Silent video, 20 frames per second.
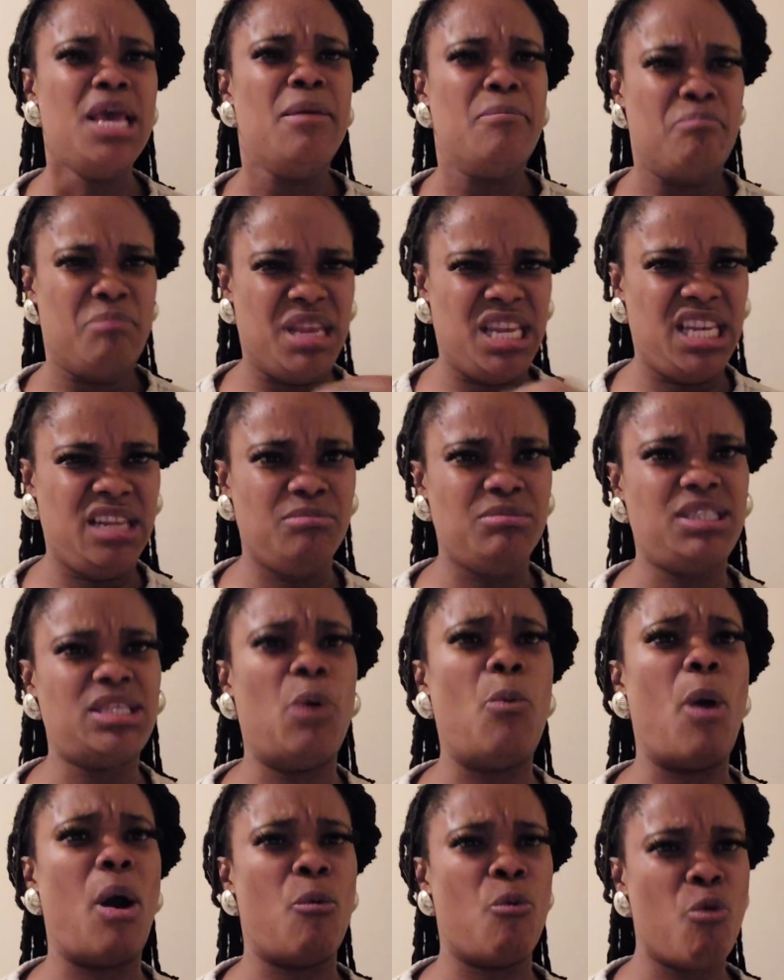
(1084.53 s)
Meaning sa
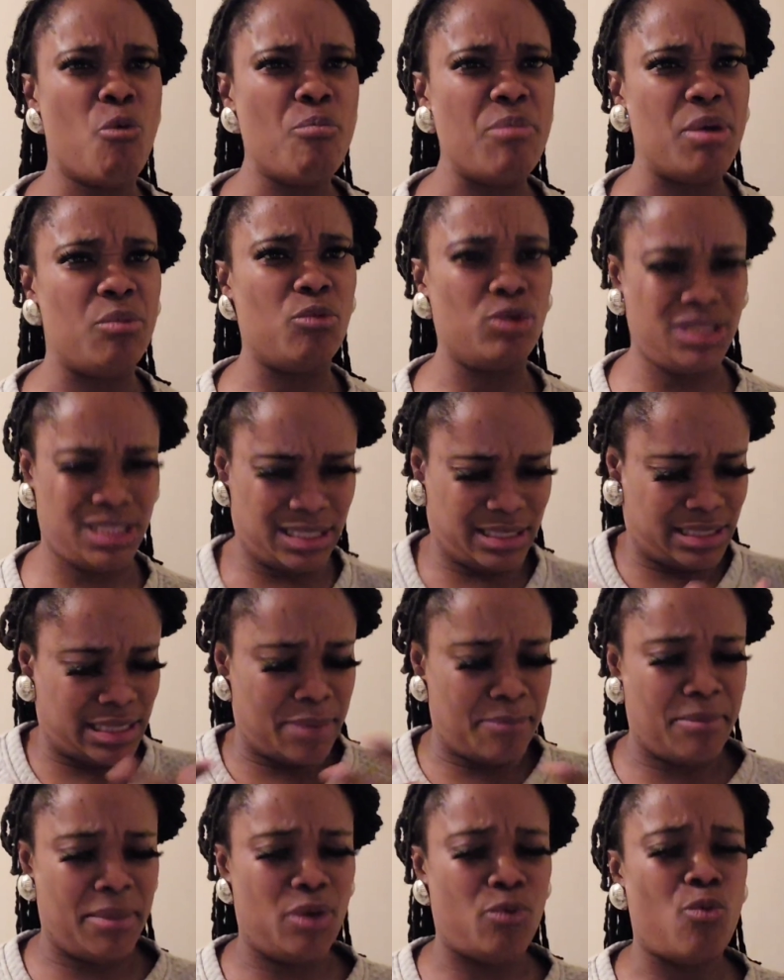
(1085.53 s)
wakume, what is
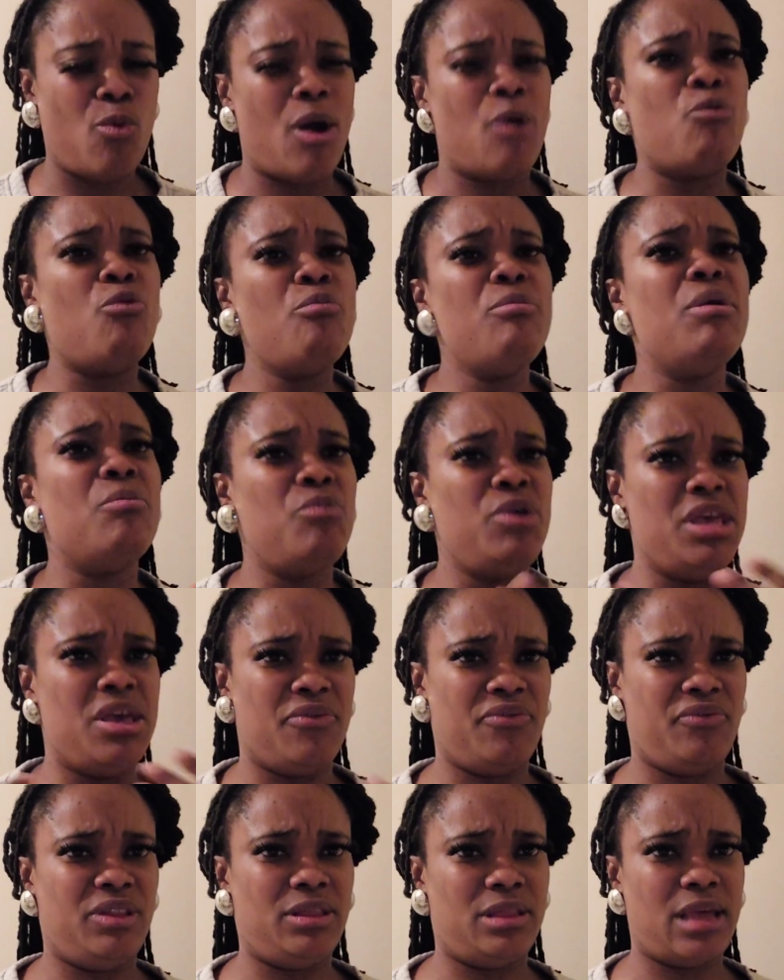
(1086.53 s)
that me? Wakume mu ye
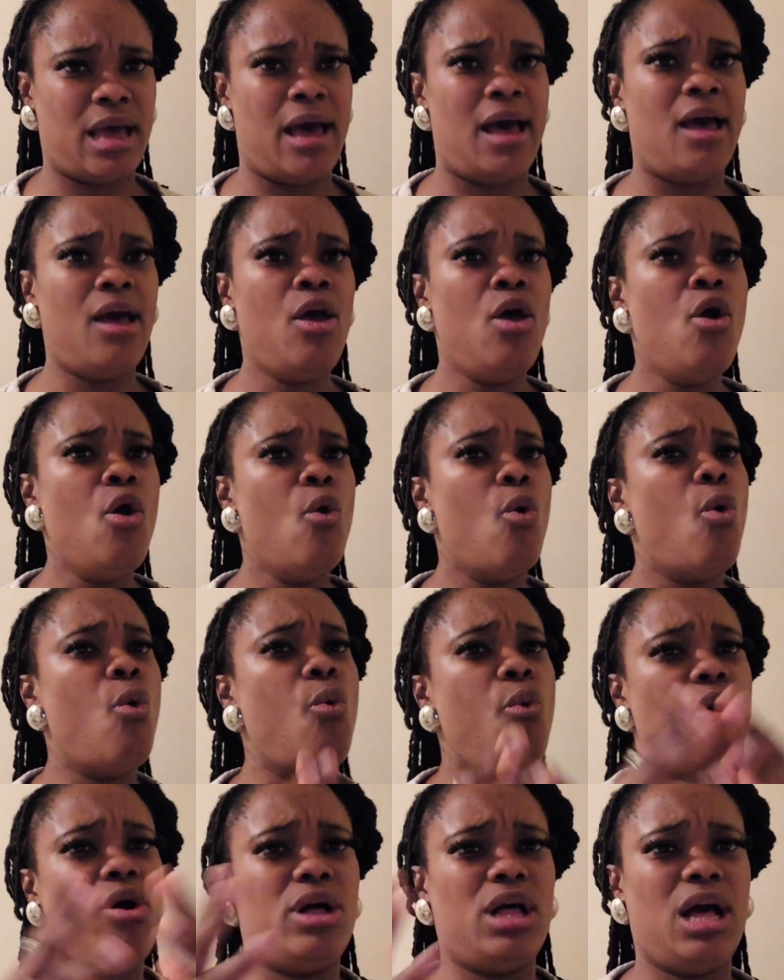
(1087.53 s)
fita. Who
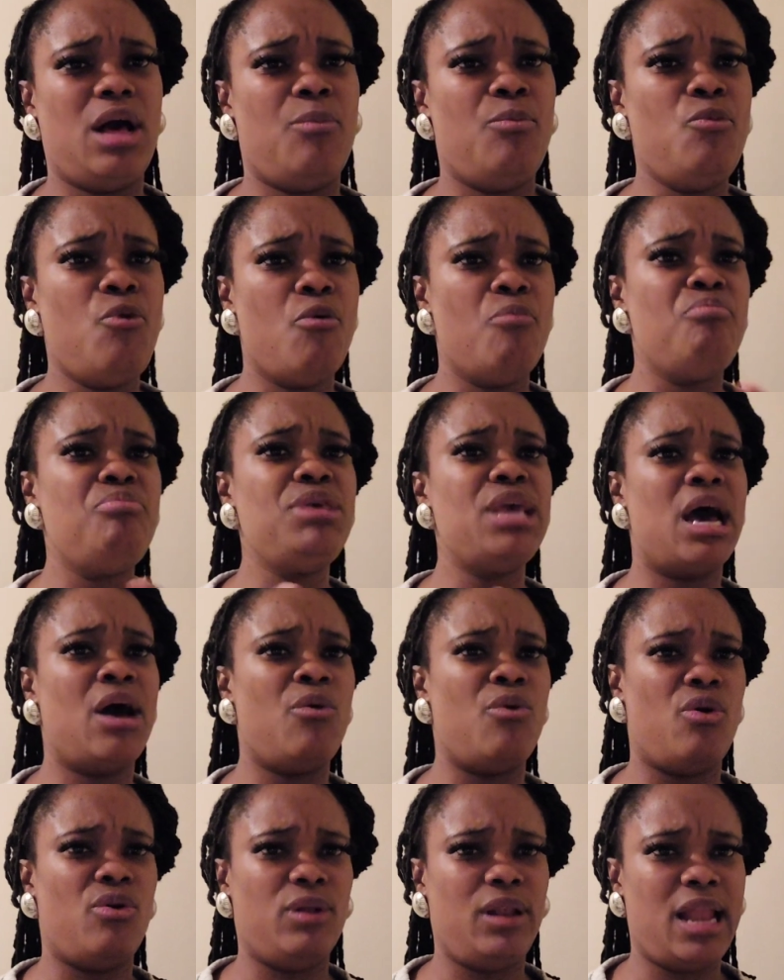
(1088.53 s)
will come will be
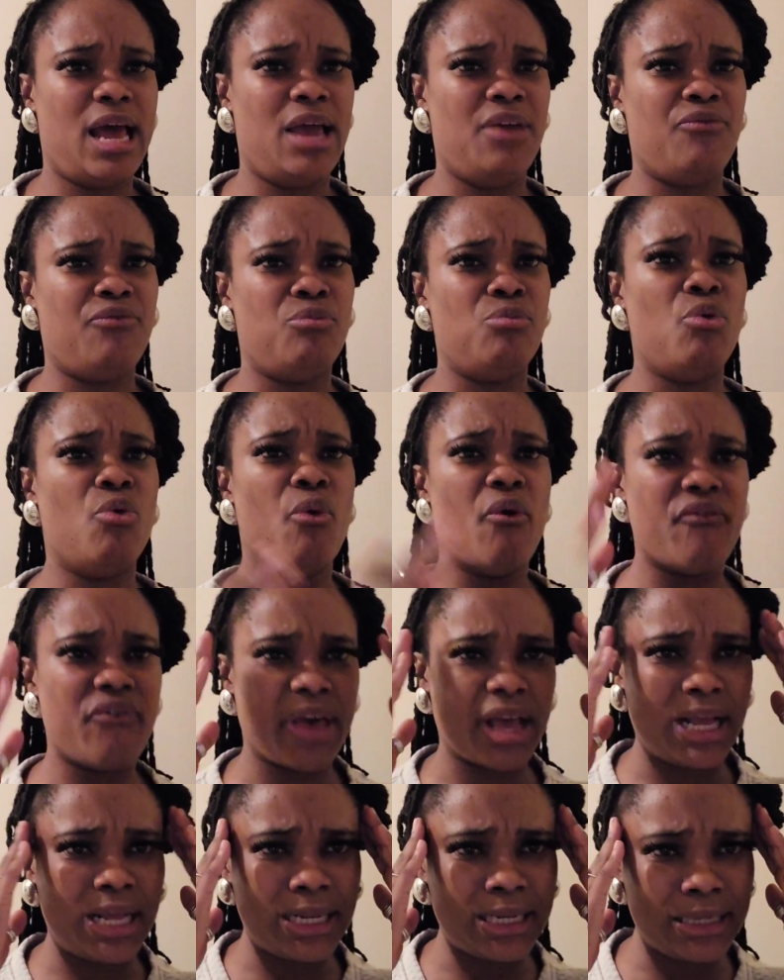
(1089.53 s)
our life more with
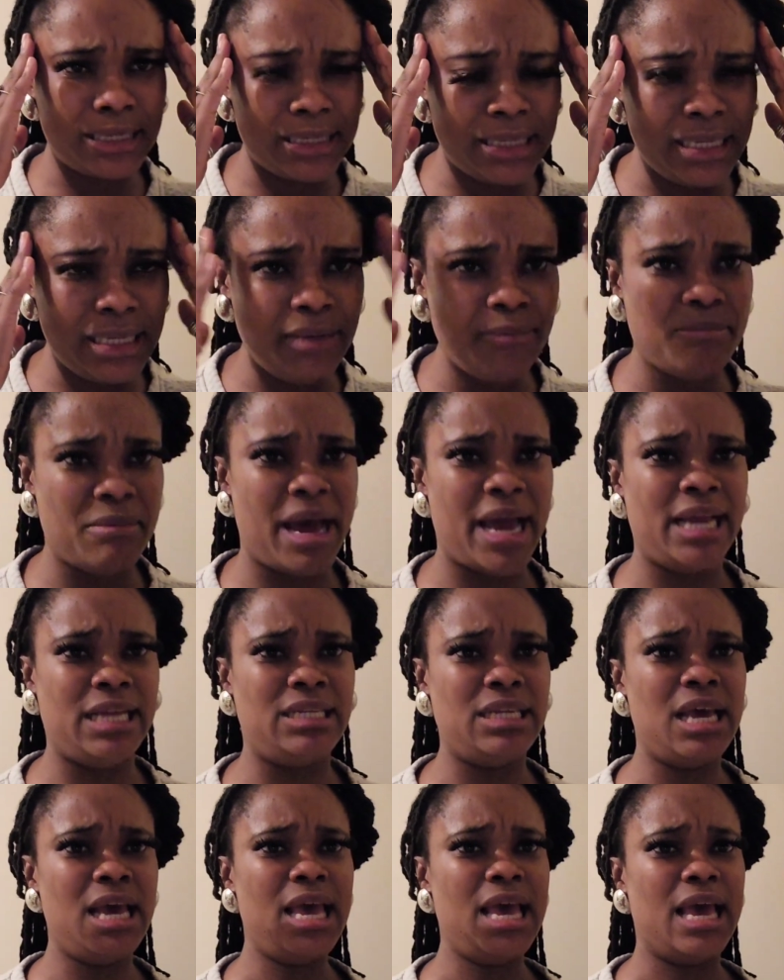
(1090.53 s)
a clean mind,
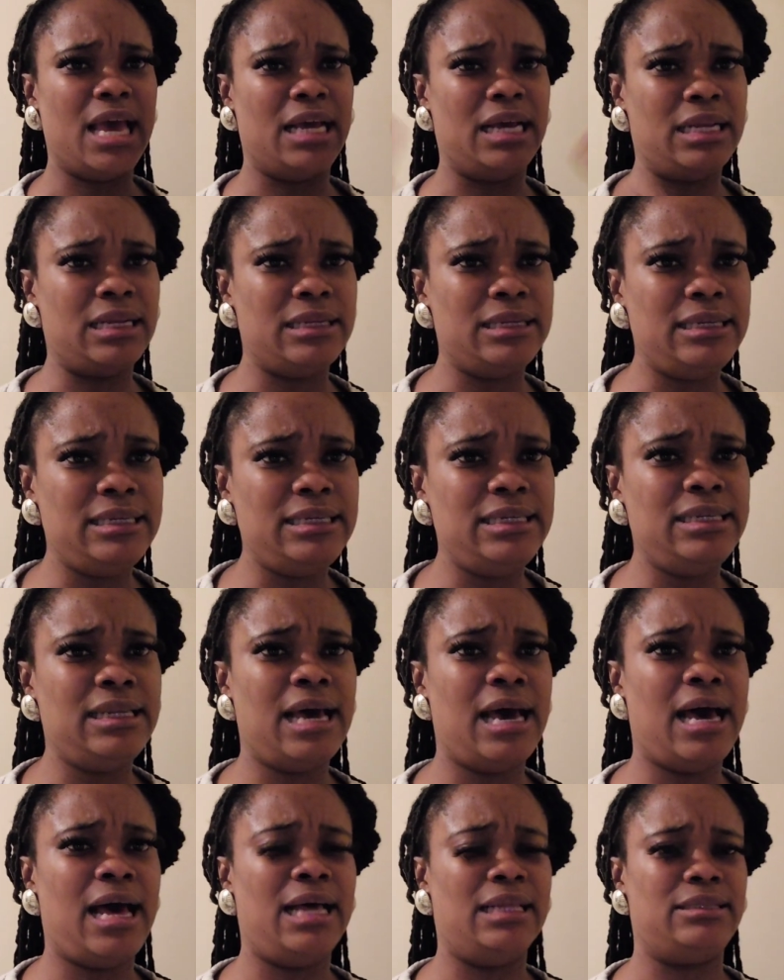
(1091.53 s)
a clean
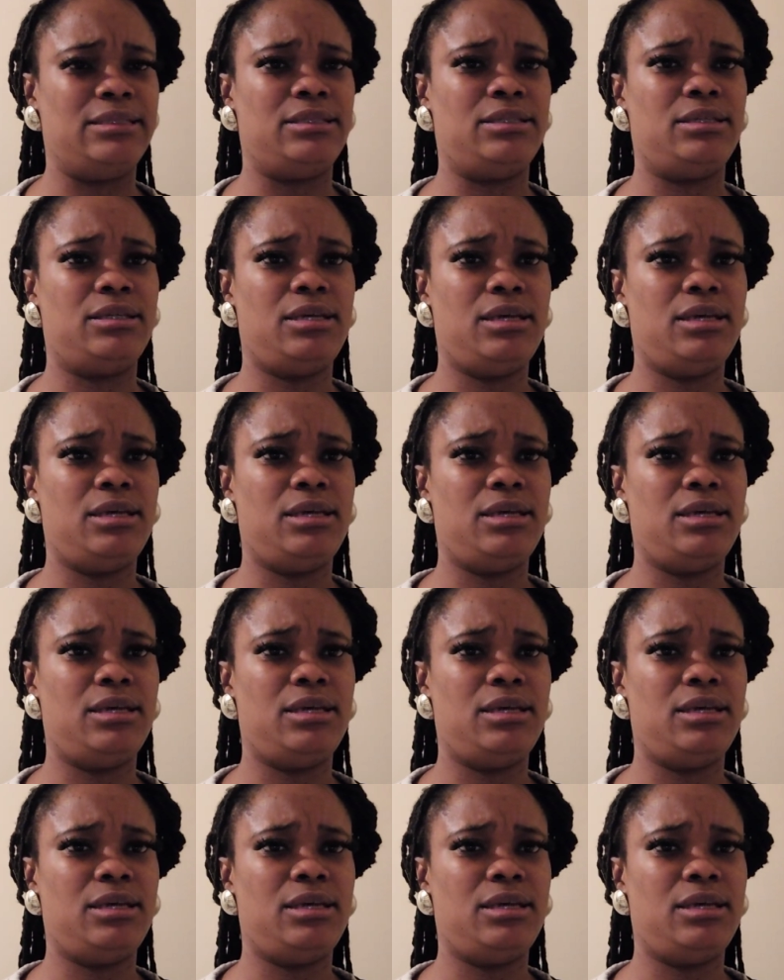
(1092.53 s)
heart.